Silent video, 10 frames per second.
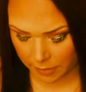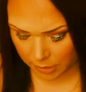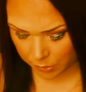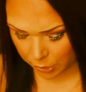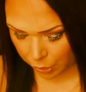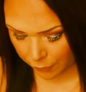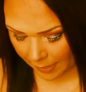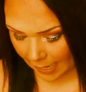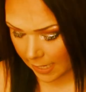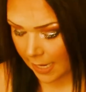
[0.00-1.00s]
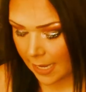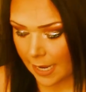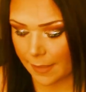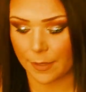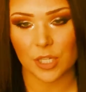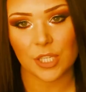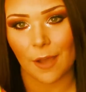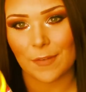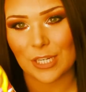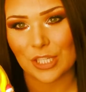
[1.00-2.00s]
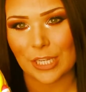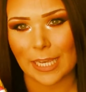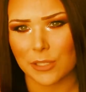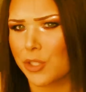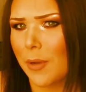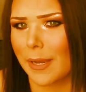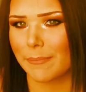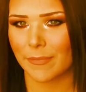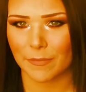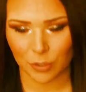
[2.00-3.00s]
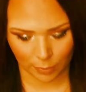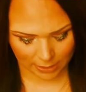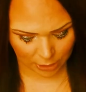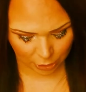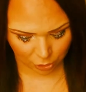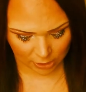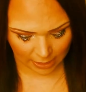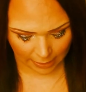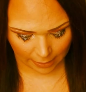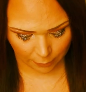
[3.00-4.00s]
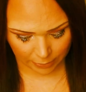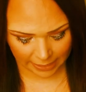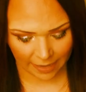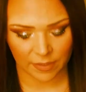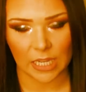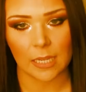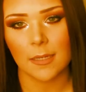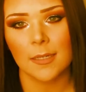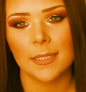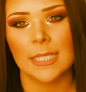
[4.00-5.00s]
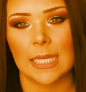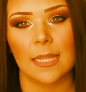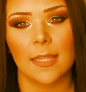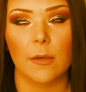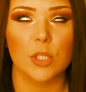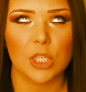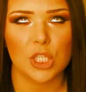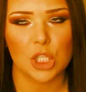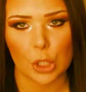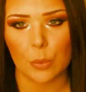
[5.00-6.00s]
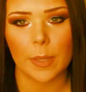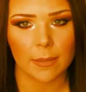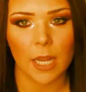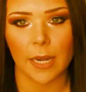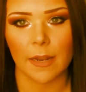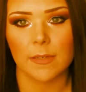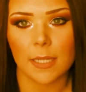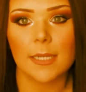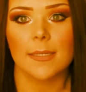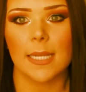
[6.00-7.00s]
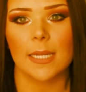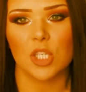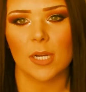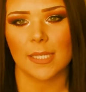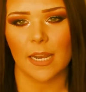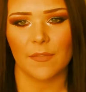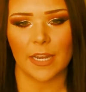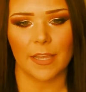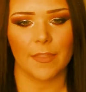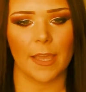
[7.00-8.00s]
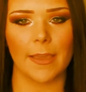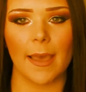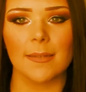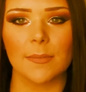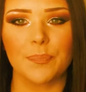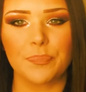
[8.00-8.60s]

So this was great. And they're soft, and she can chew on them if she wants to. She doesn't really have any teeth yet. Well, she has two, but not enough to like take chunks out of anything yet.